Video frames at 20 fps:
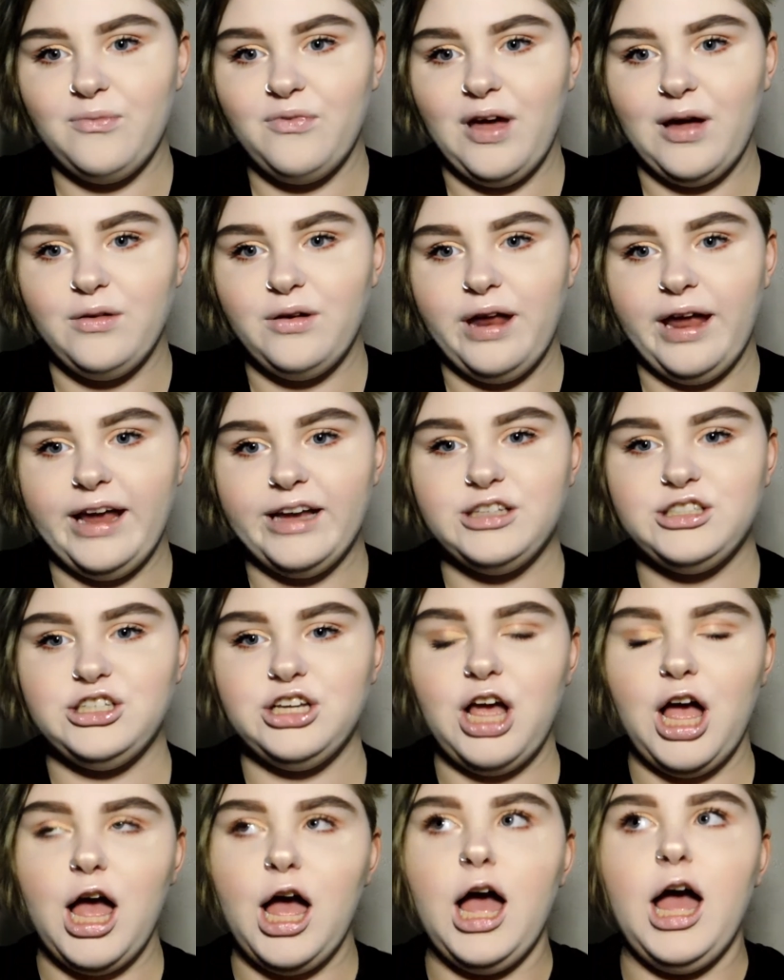Foundation.
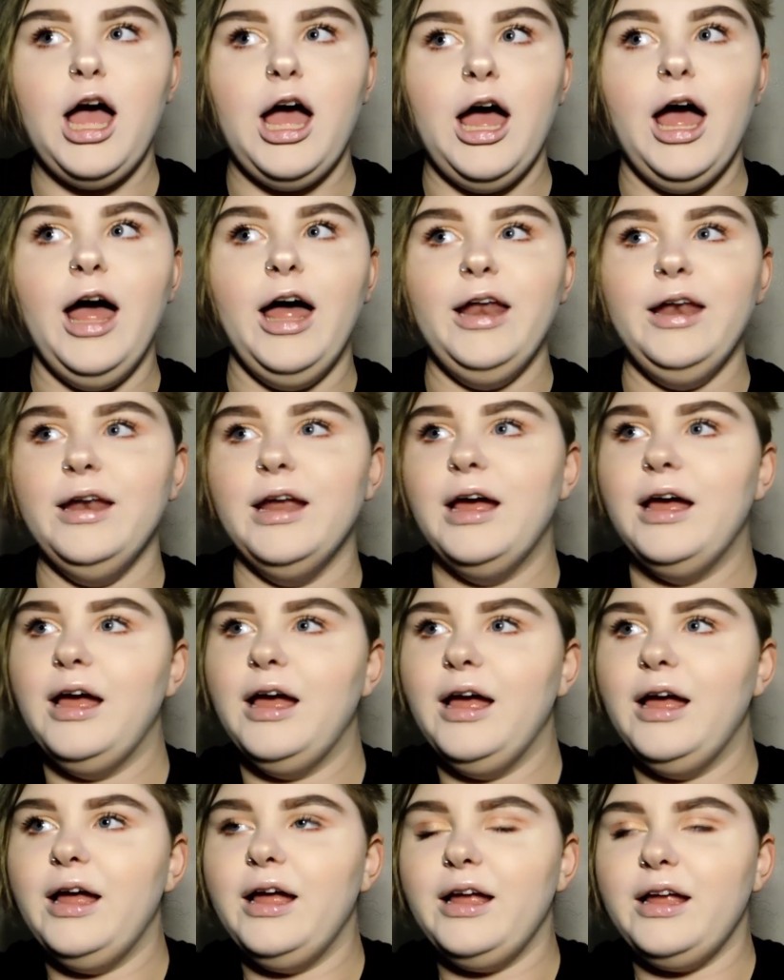
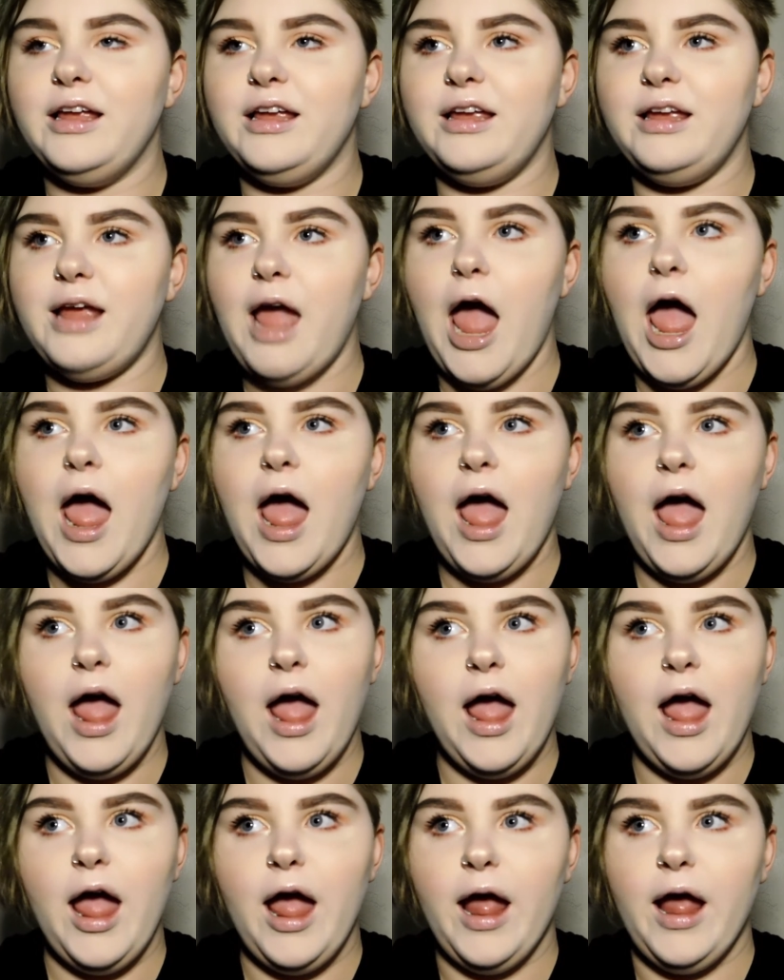
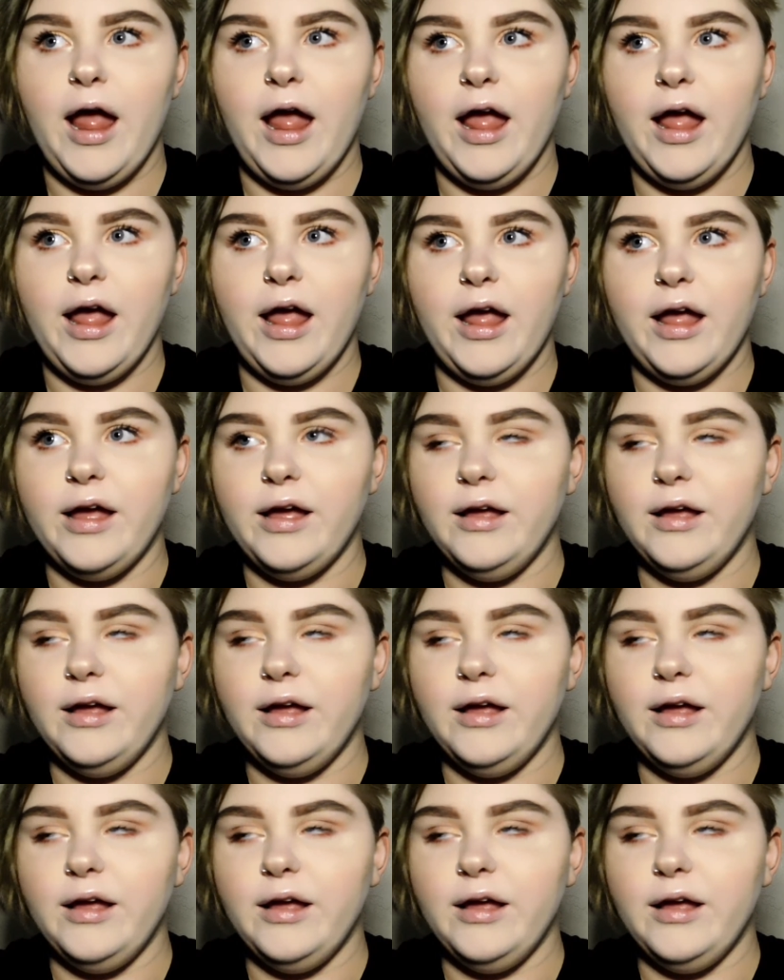Yay!